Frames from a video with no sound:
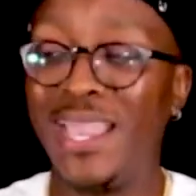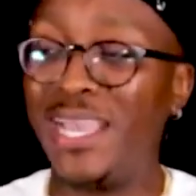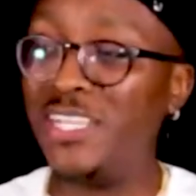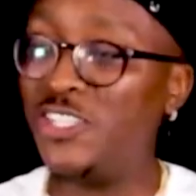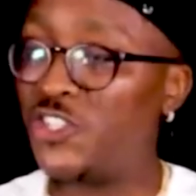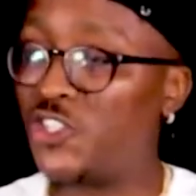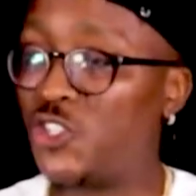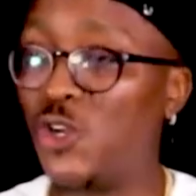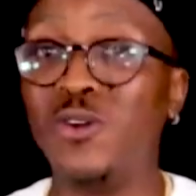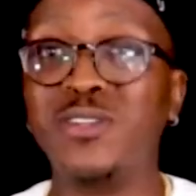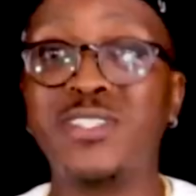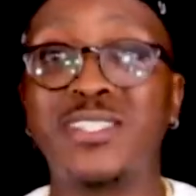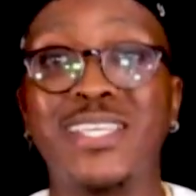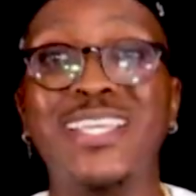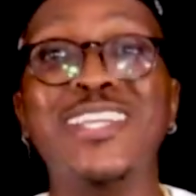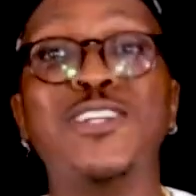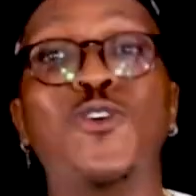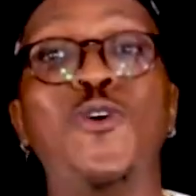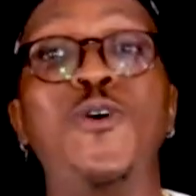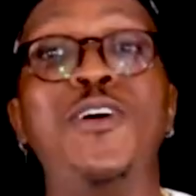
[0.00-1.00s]
And Saul
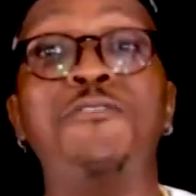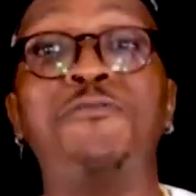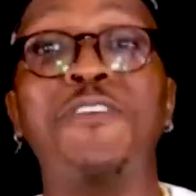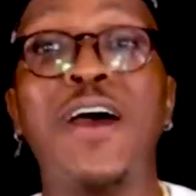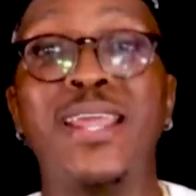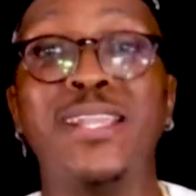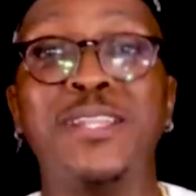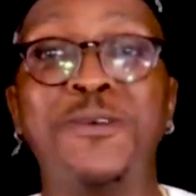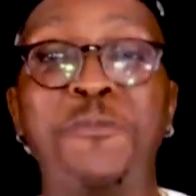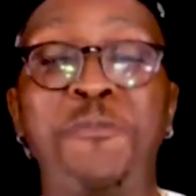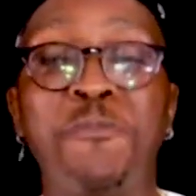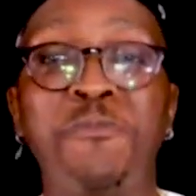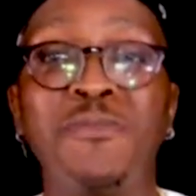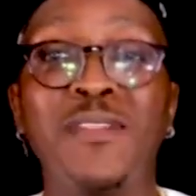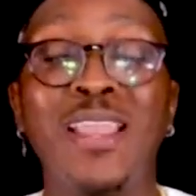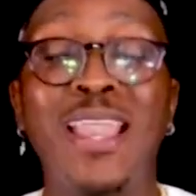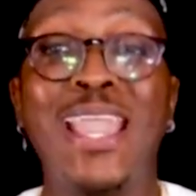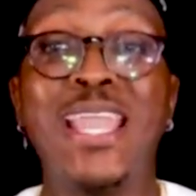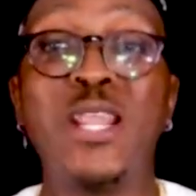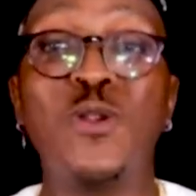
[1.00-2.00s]
said, go and find him.
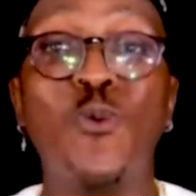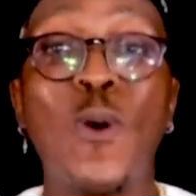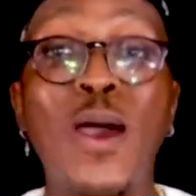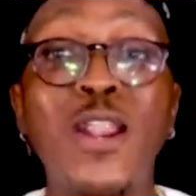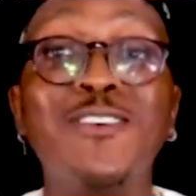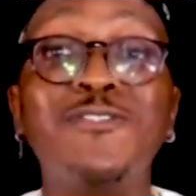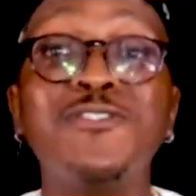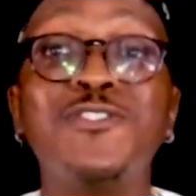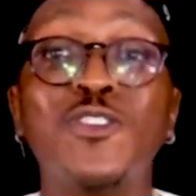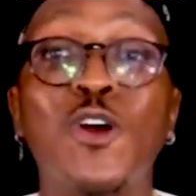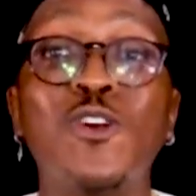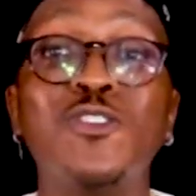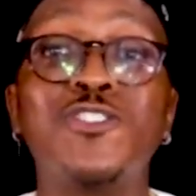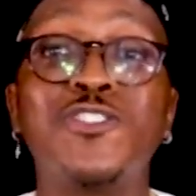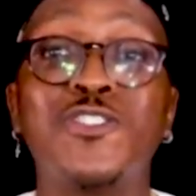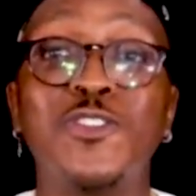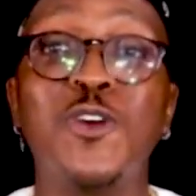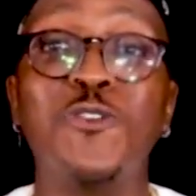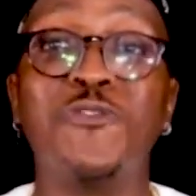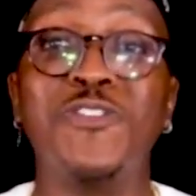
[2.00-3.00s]
And one of
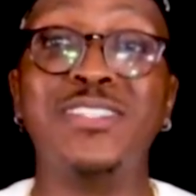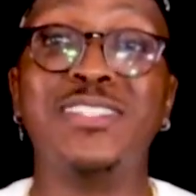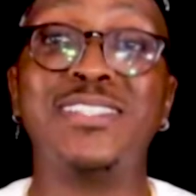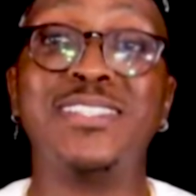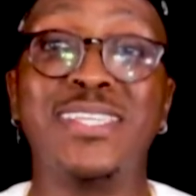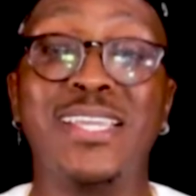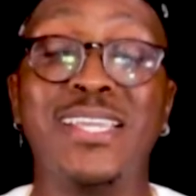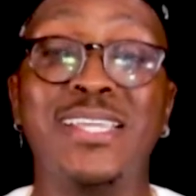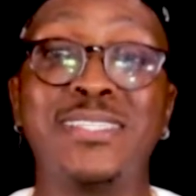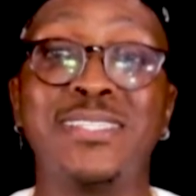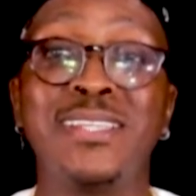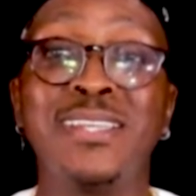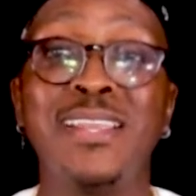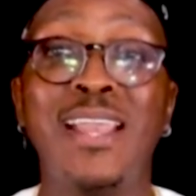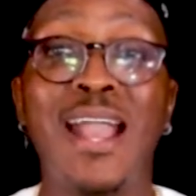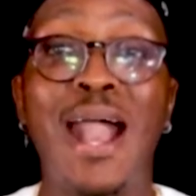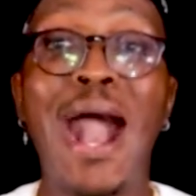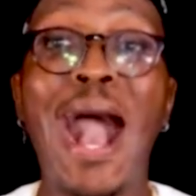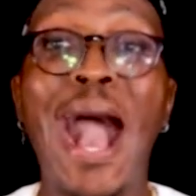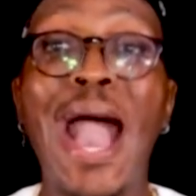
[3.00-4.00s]
Saul's servants says,
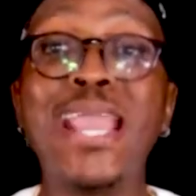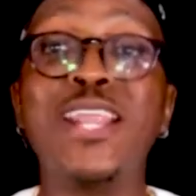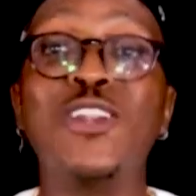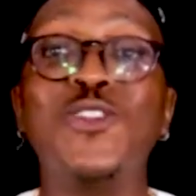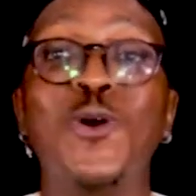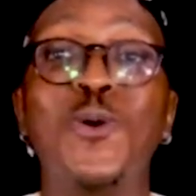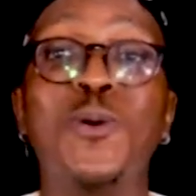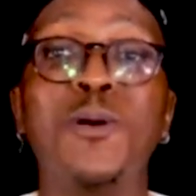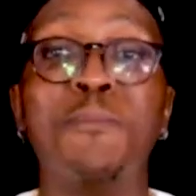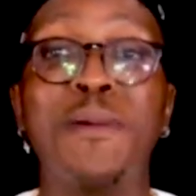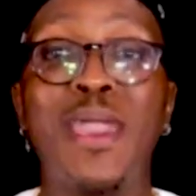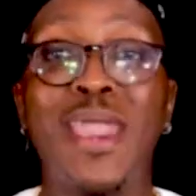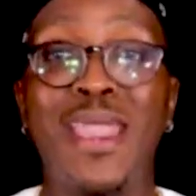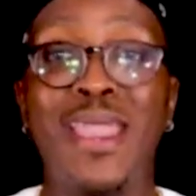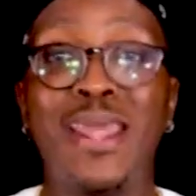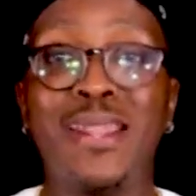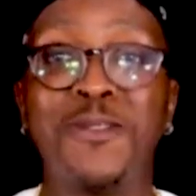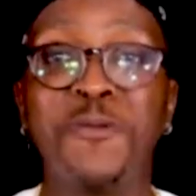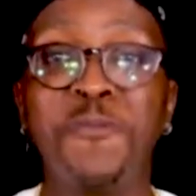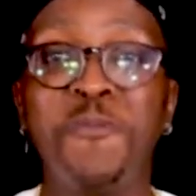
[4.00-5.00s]
I know a
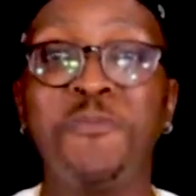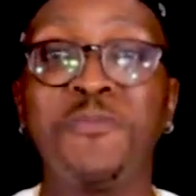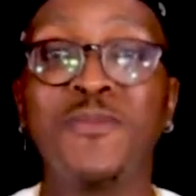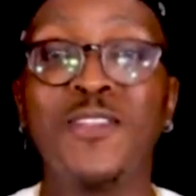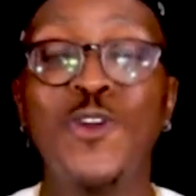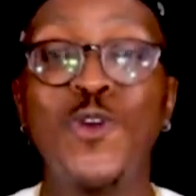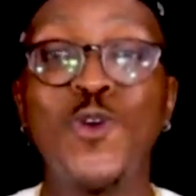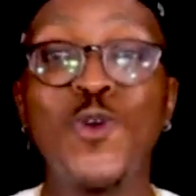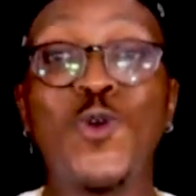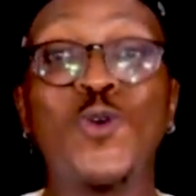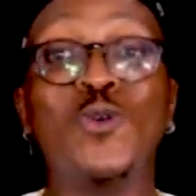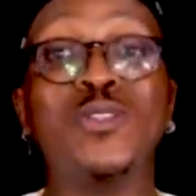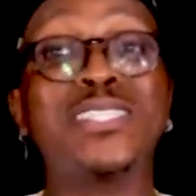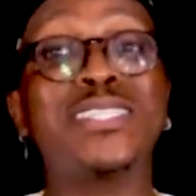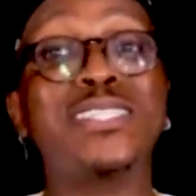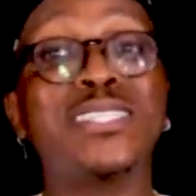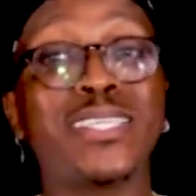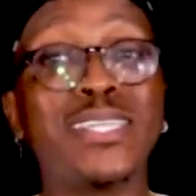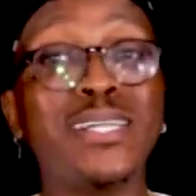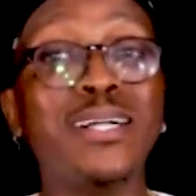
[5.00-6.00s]
man who's
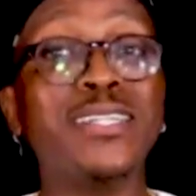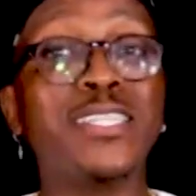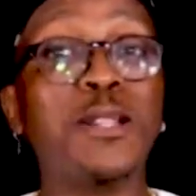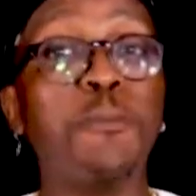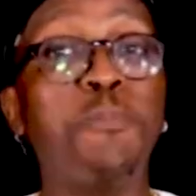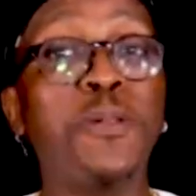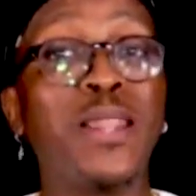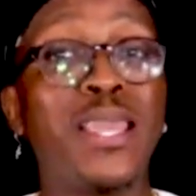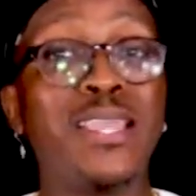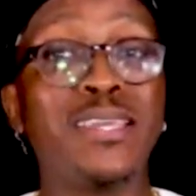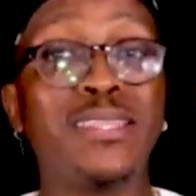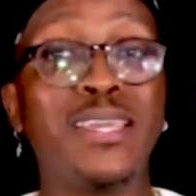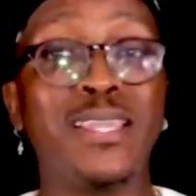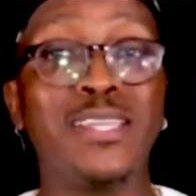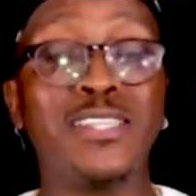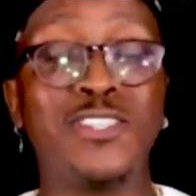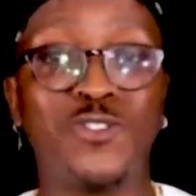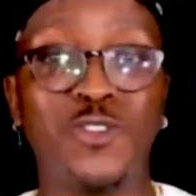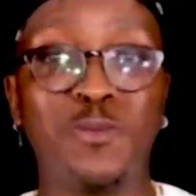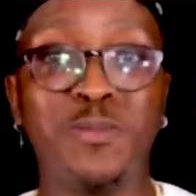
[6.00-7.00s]
skilled at playing the
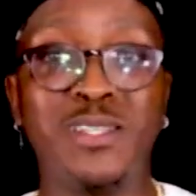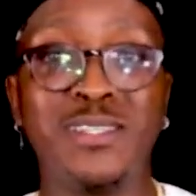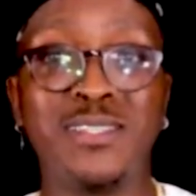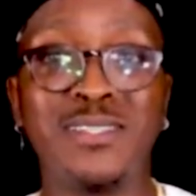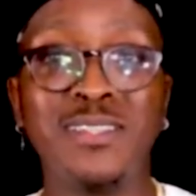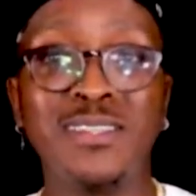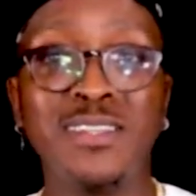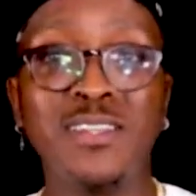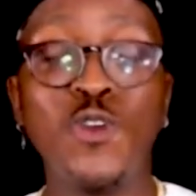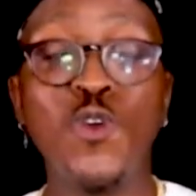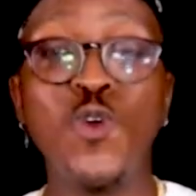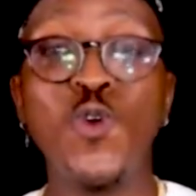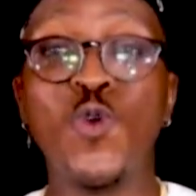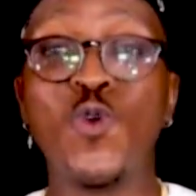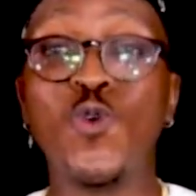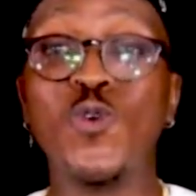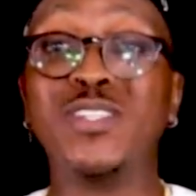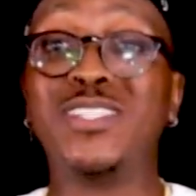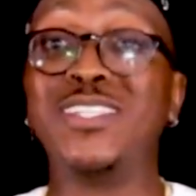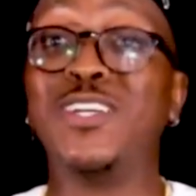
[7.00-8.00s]
instruments,
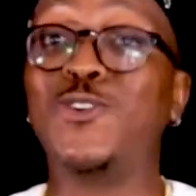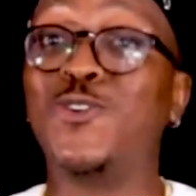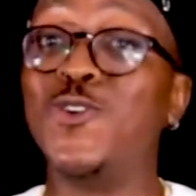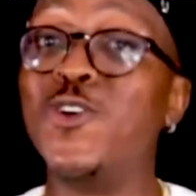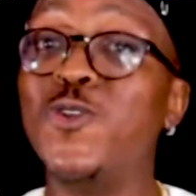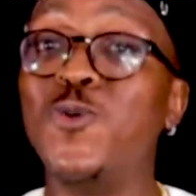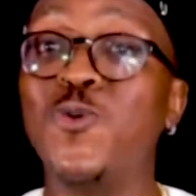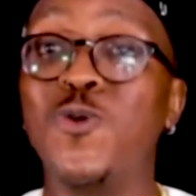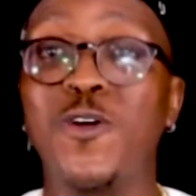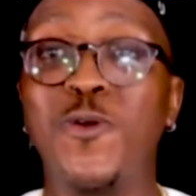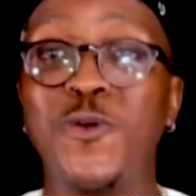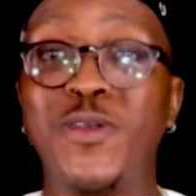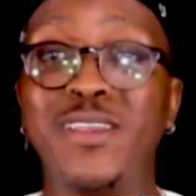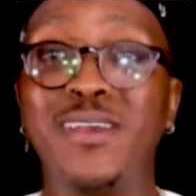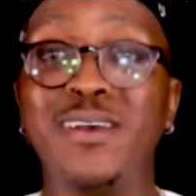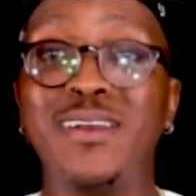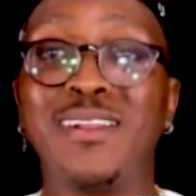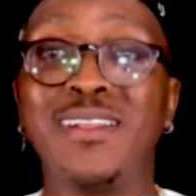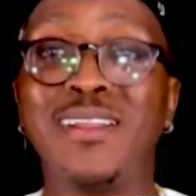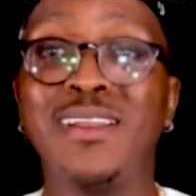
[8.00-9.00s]
who is a good
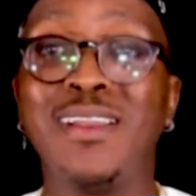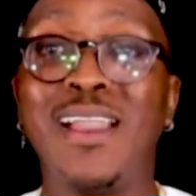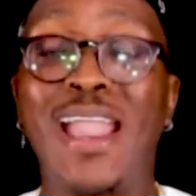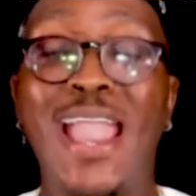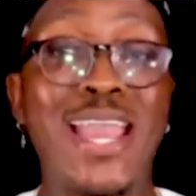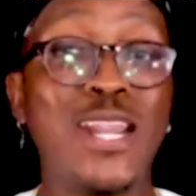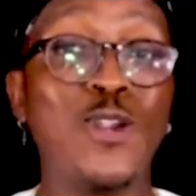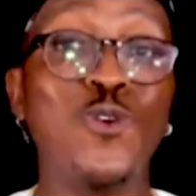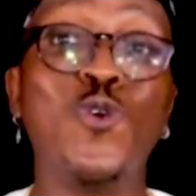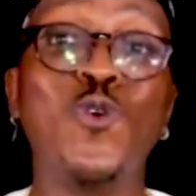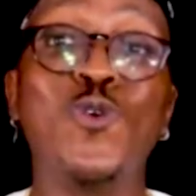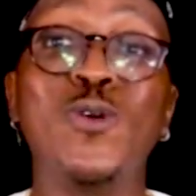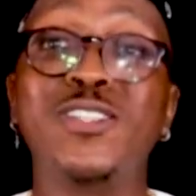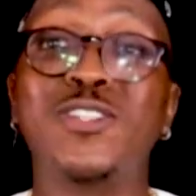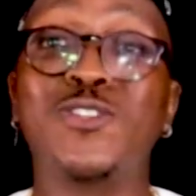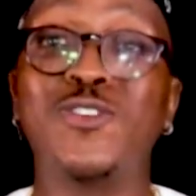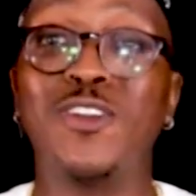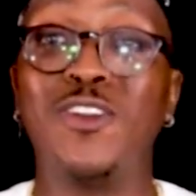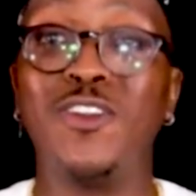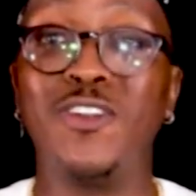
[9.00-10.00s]
warrior and who
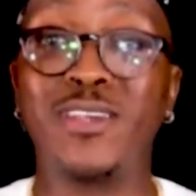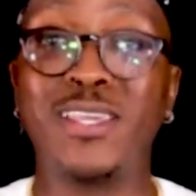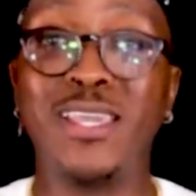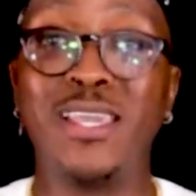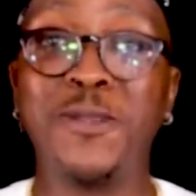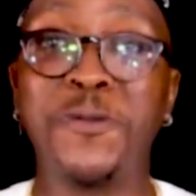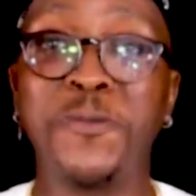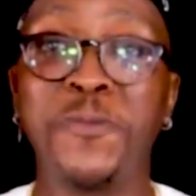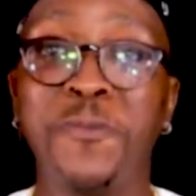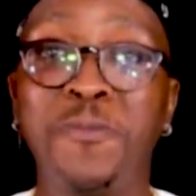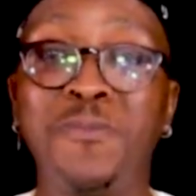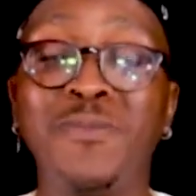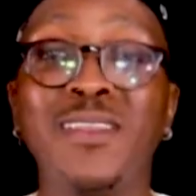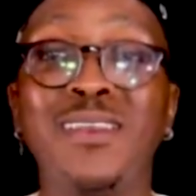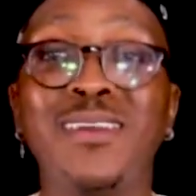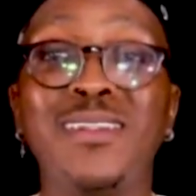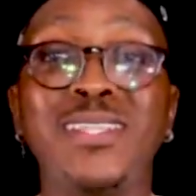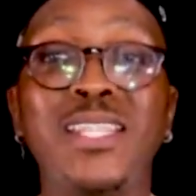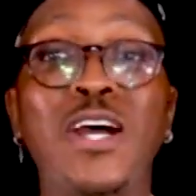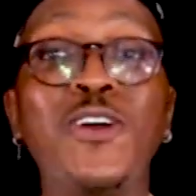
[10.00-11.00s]
is good looking.
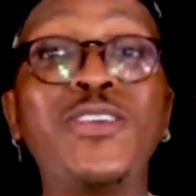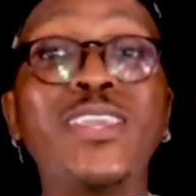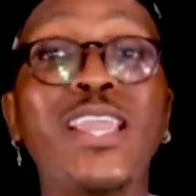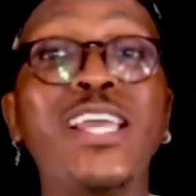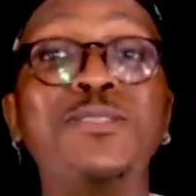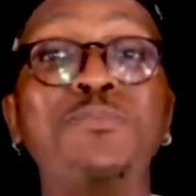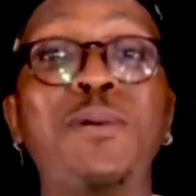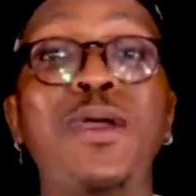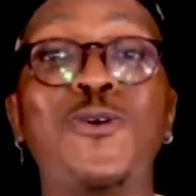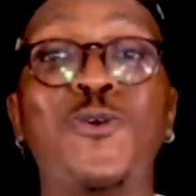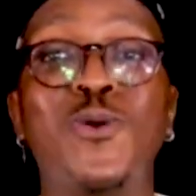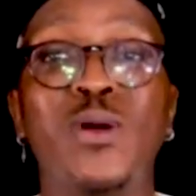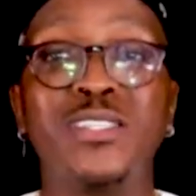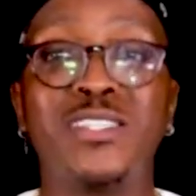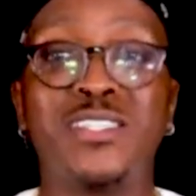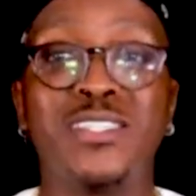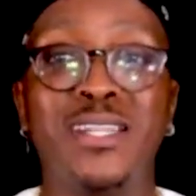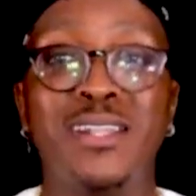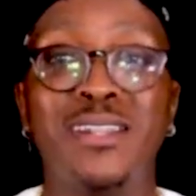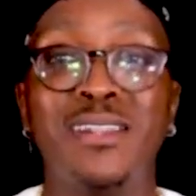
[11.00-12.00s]
Now, here's my
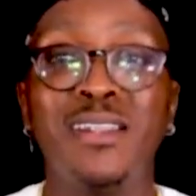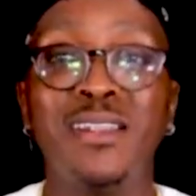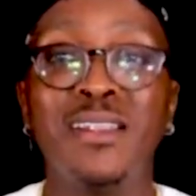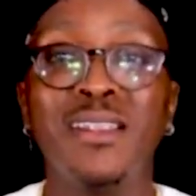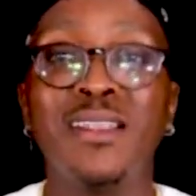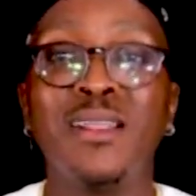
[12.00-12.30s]
question.